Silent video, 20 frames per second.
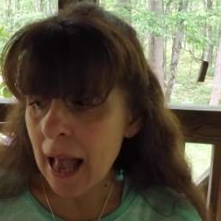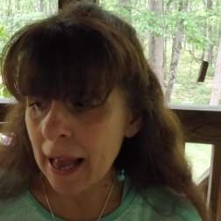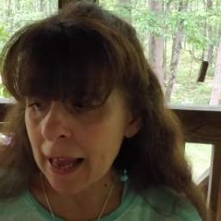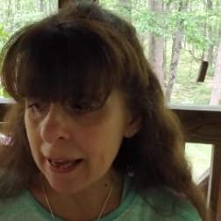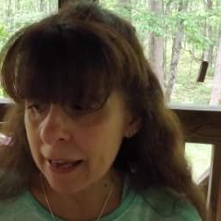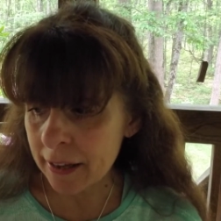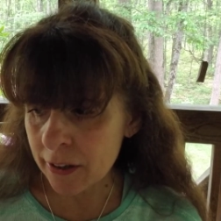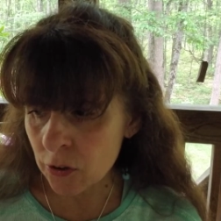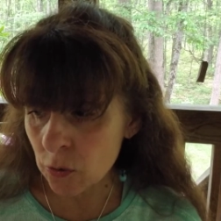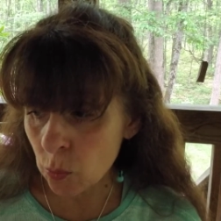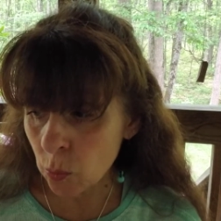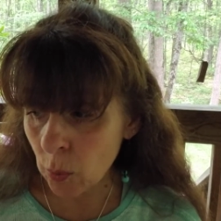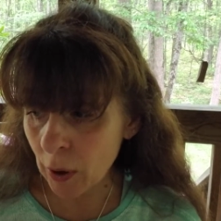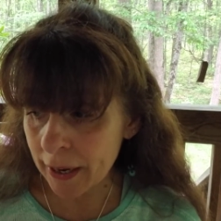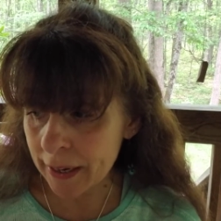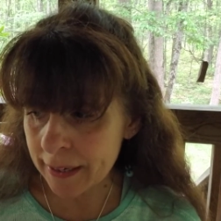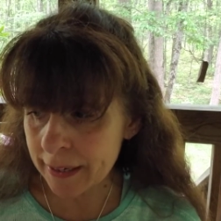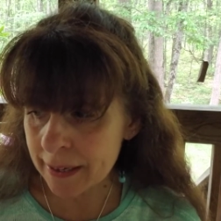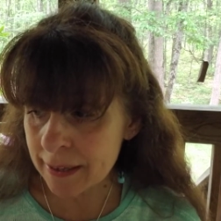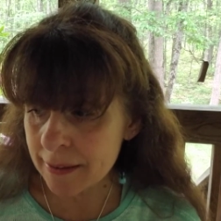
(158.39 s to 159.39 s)
And
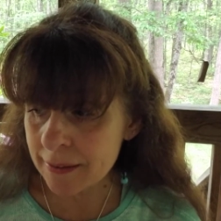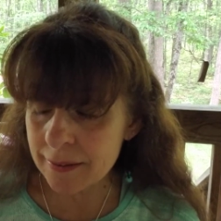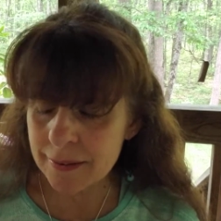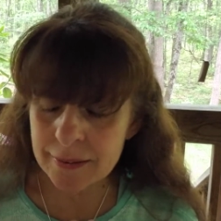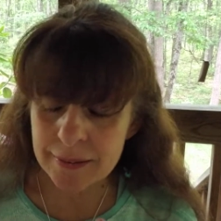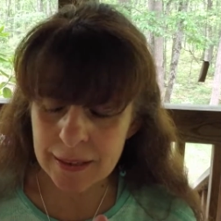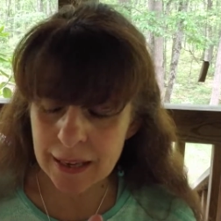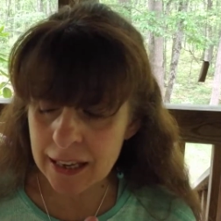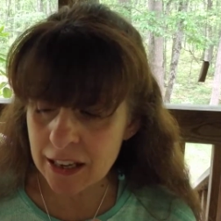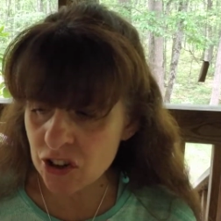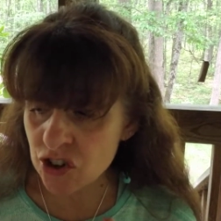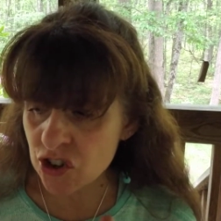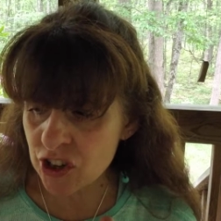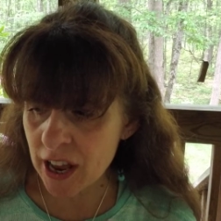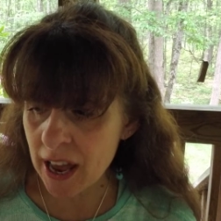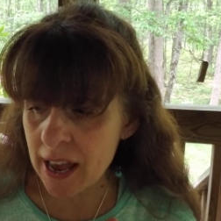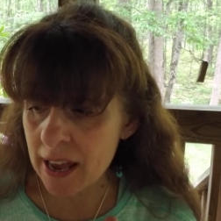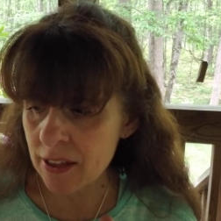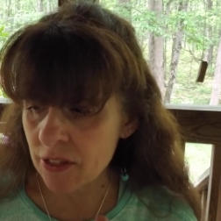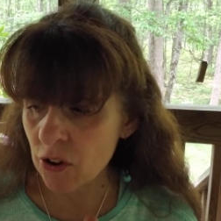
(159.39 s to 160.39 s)
what it is, is each
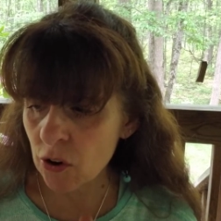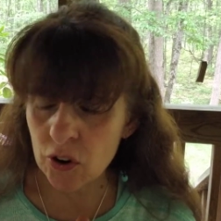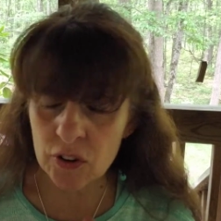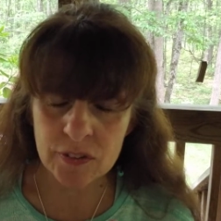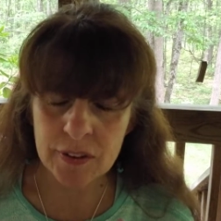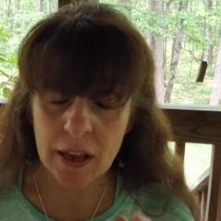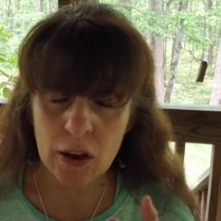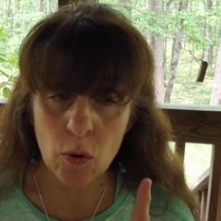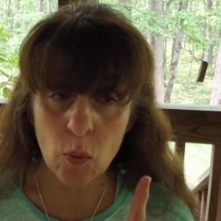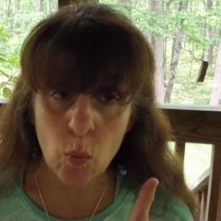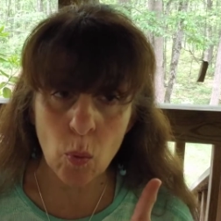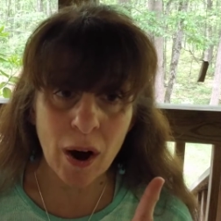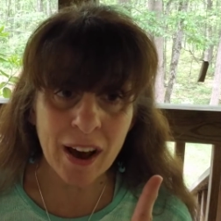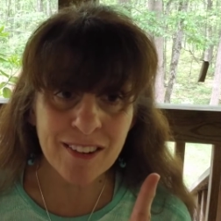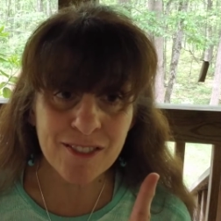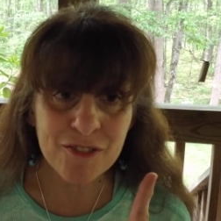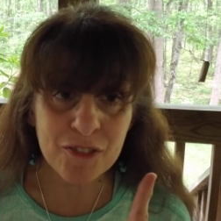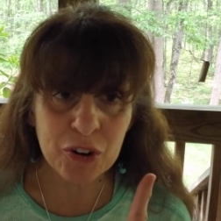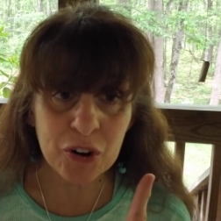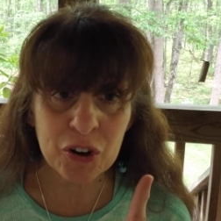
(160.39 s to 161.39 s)
day there is like
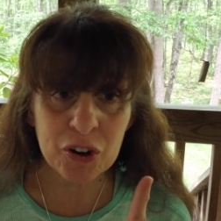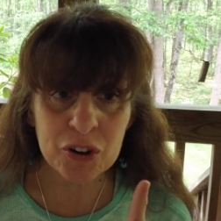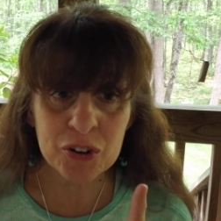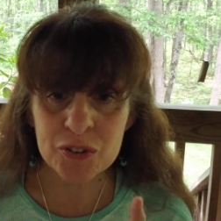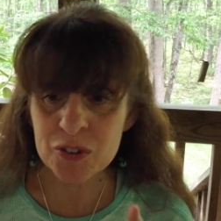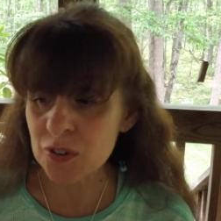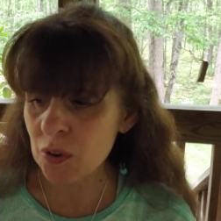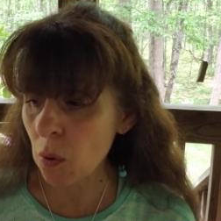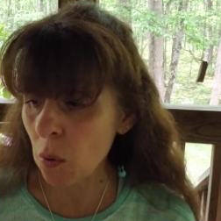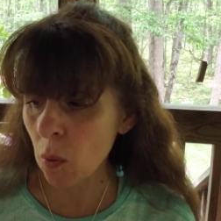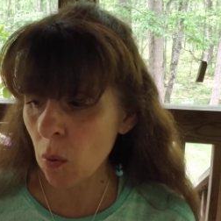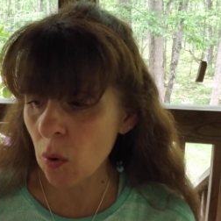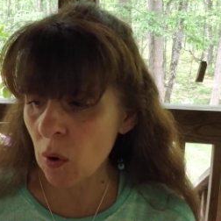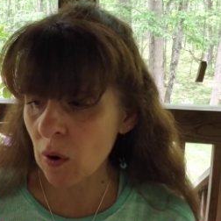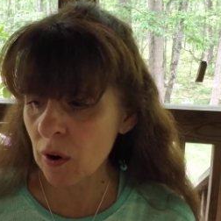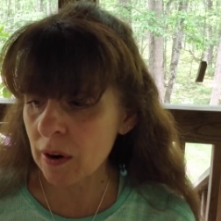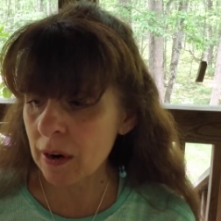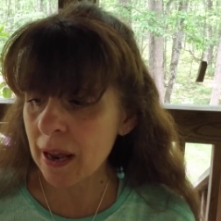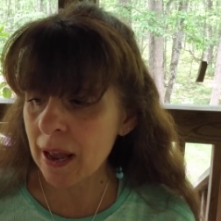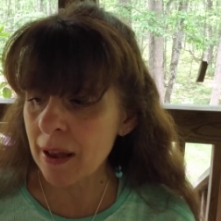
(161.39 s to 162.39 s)
one verse
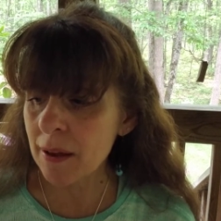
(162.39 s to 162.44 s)
or